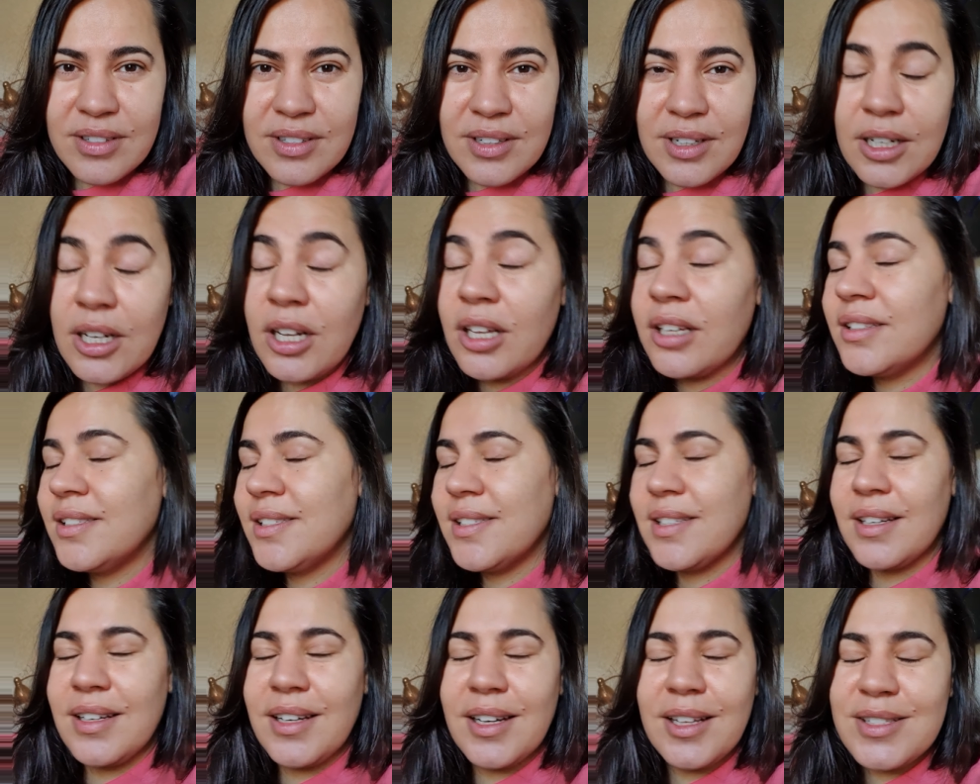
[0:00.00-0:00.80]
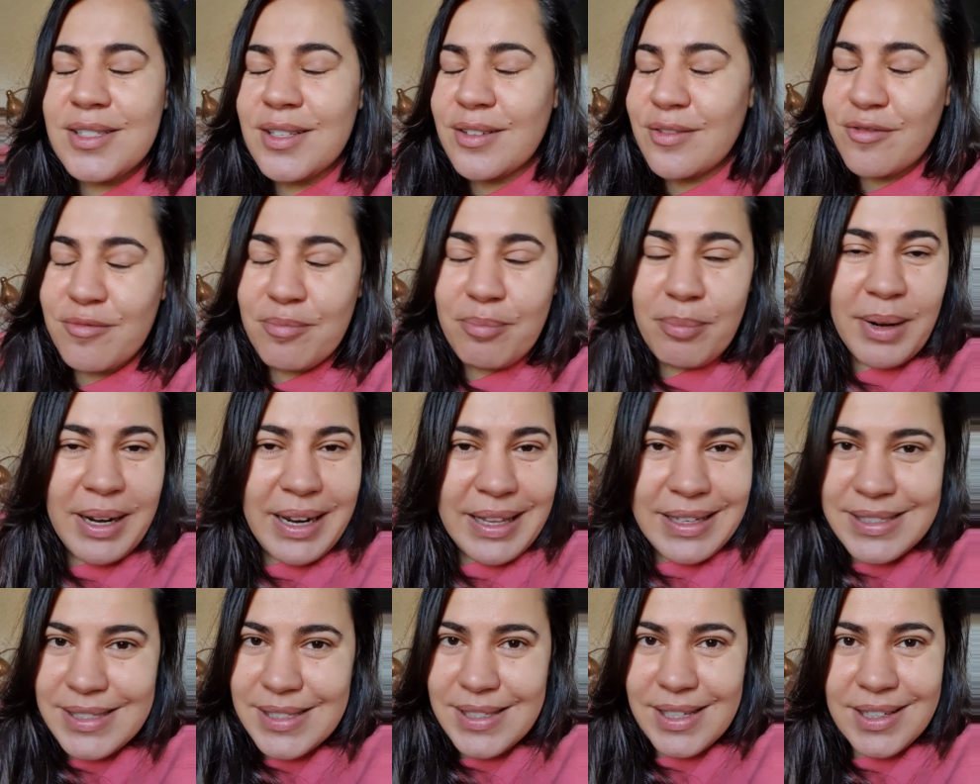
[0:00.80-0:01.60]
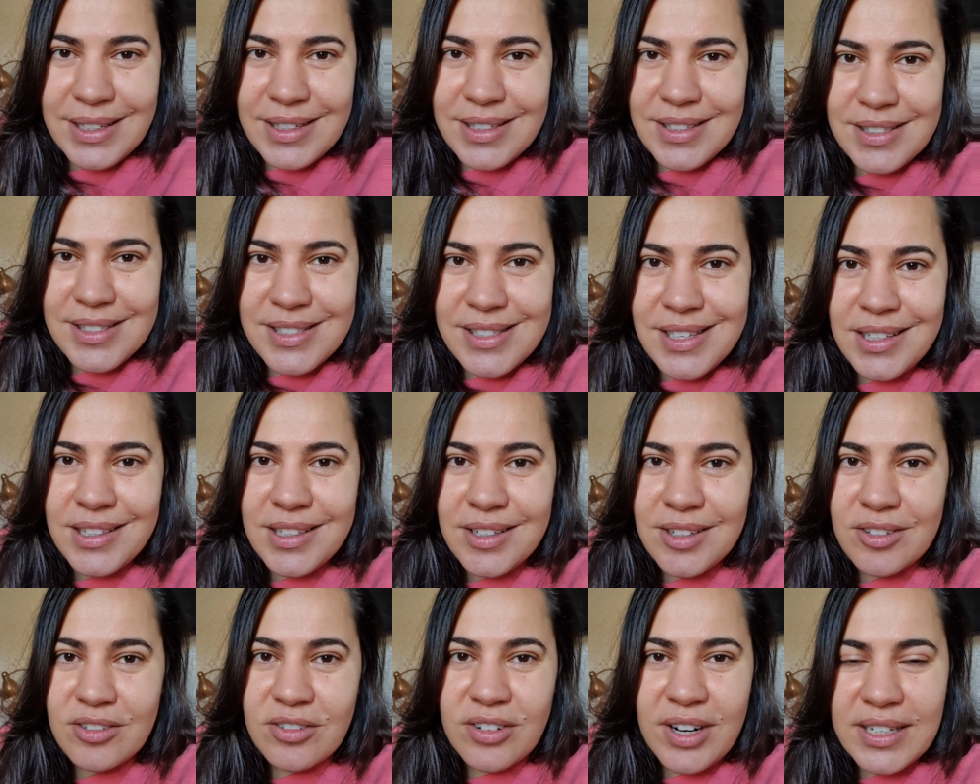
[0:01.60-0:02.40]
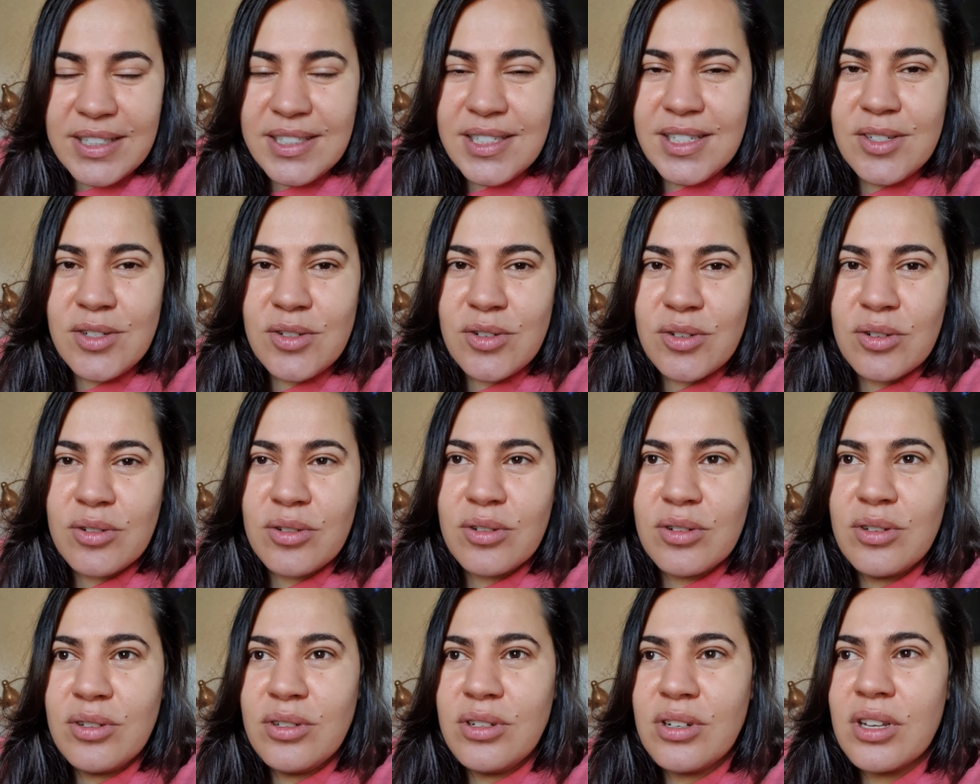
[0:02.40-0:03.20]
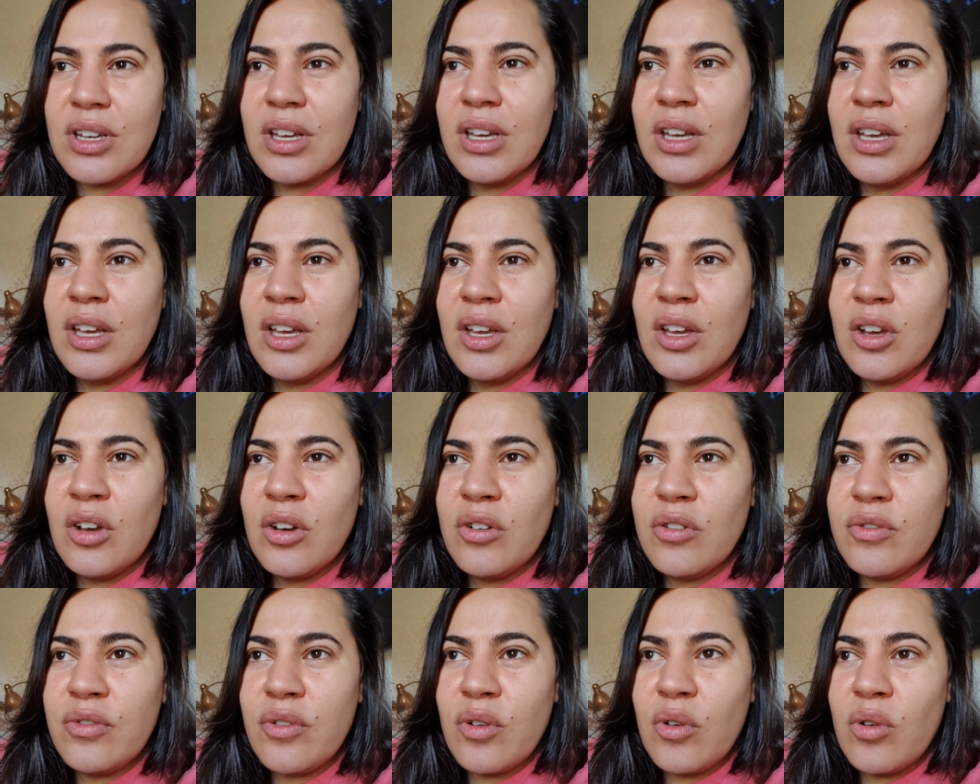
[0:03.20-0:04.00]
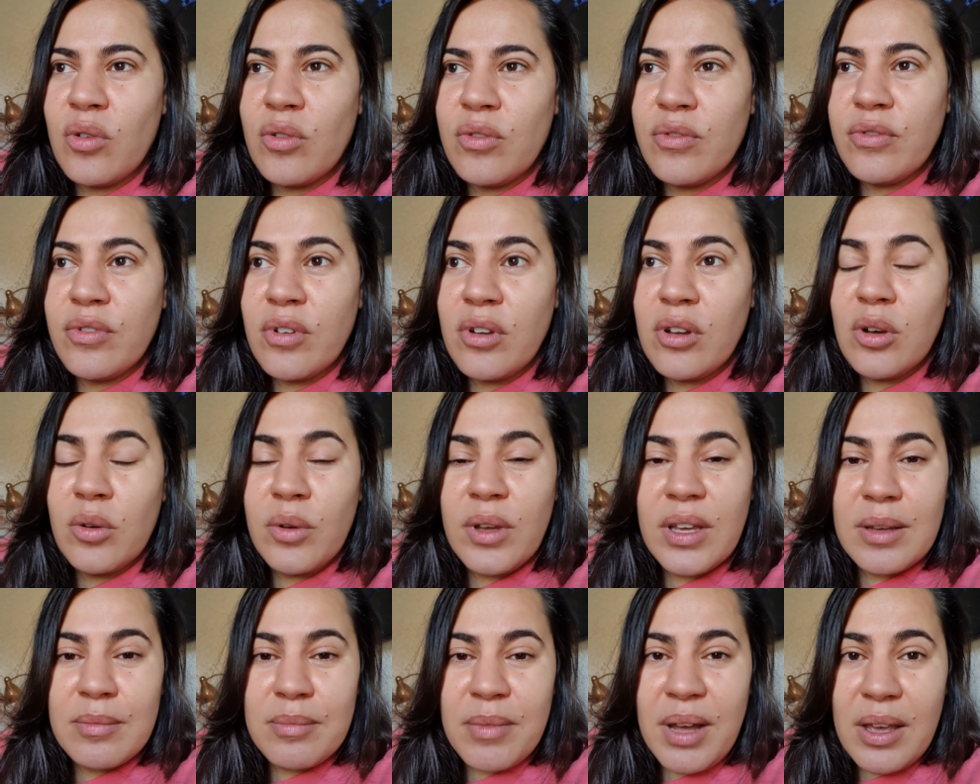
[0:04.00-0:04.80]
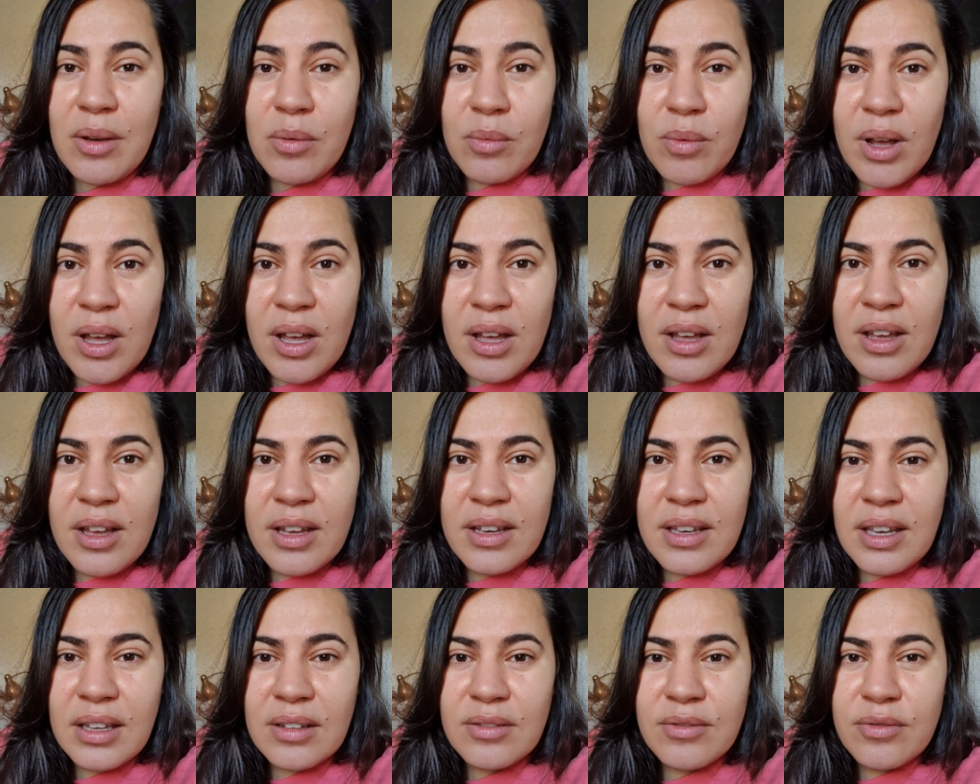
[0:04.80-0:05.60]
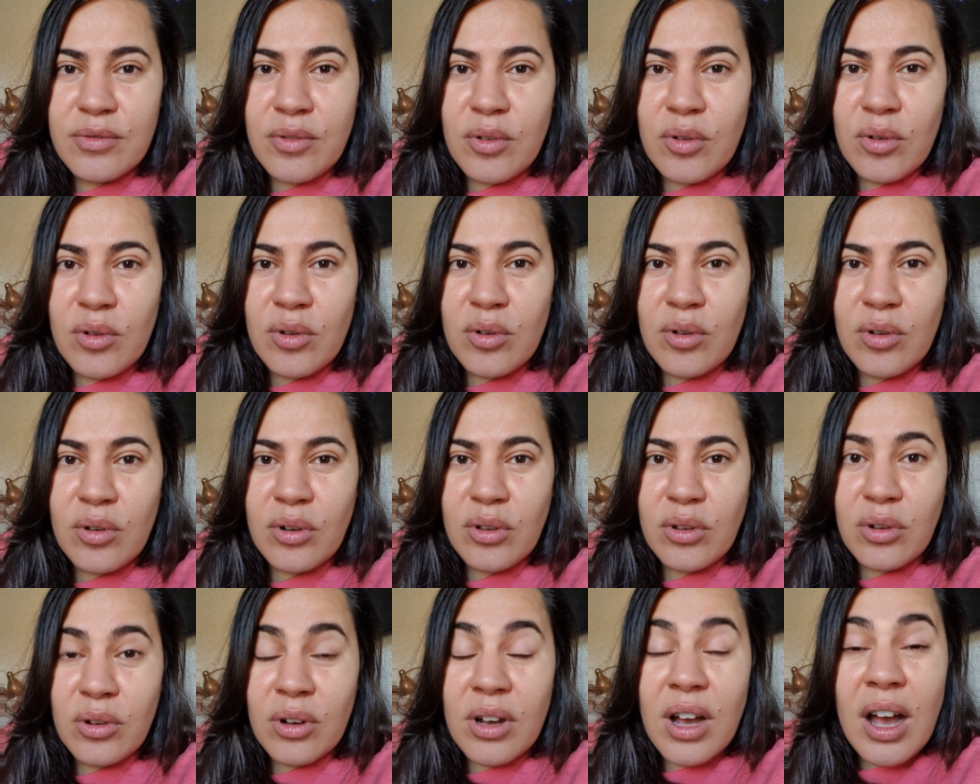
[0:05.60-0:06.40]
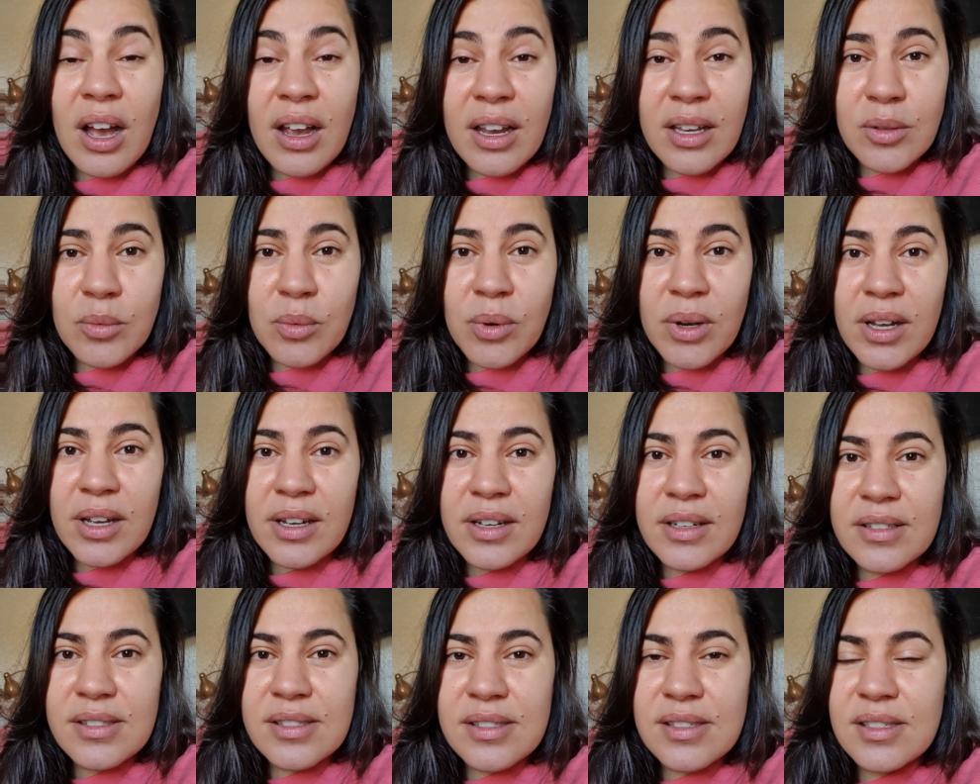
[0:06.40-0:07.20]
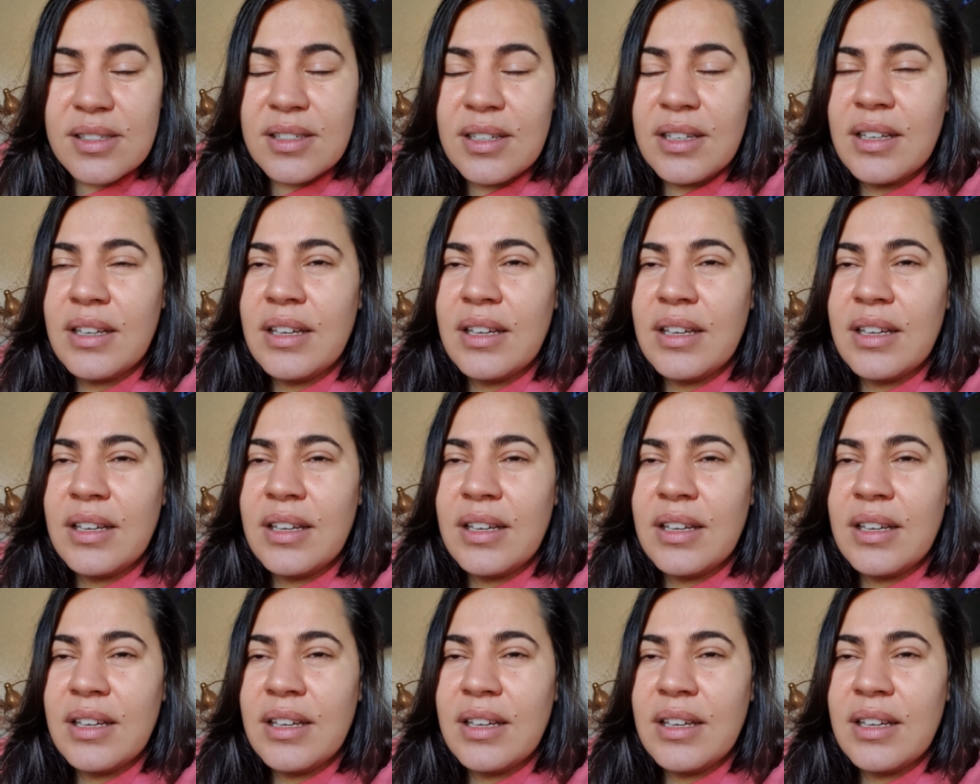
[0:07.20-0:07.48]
lots and lots of blessings and gratitude for following my work and for your kind words.